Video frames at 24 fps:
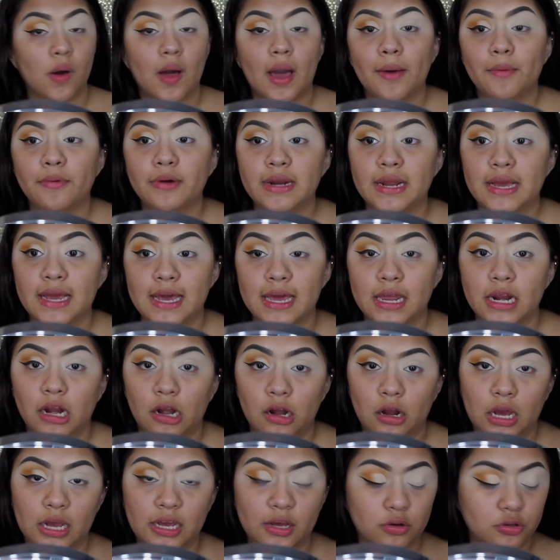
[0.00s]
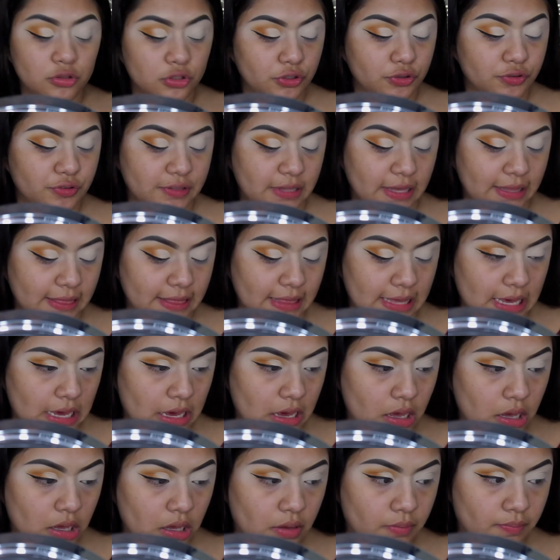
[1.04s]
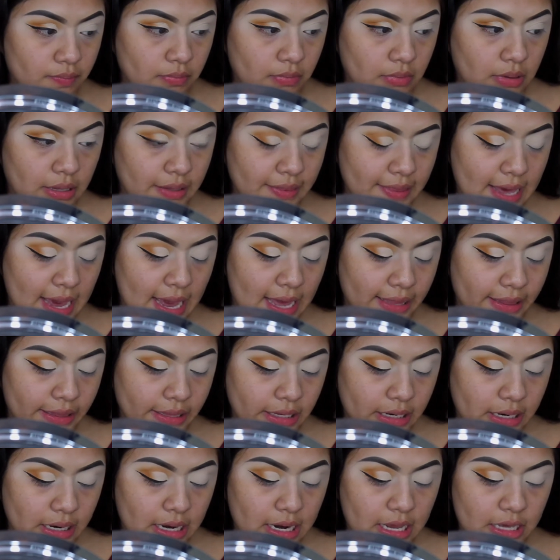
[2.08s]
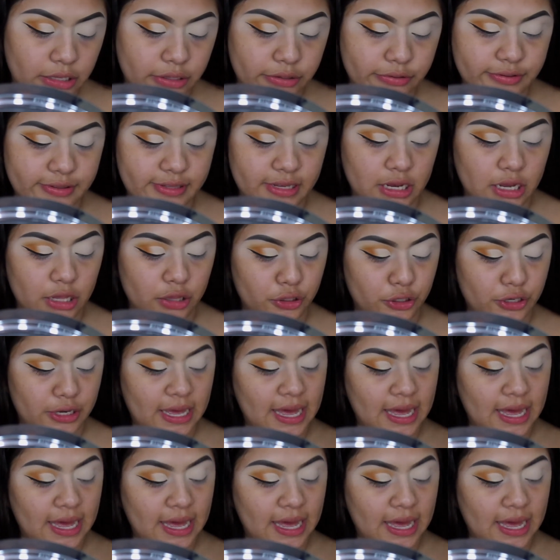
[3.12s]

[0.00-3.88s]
I went ahead and I also set the eyelid, and I used the color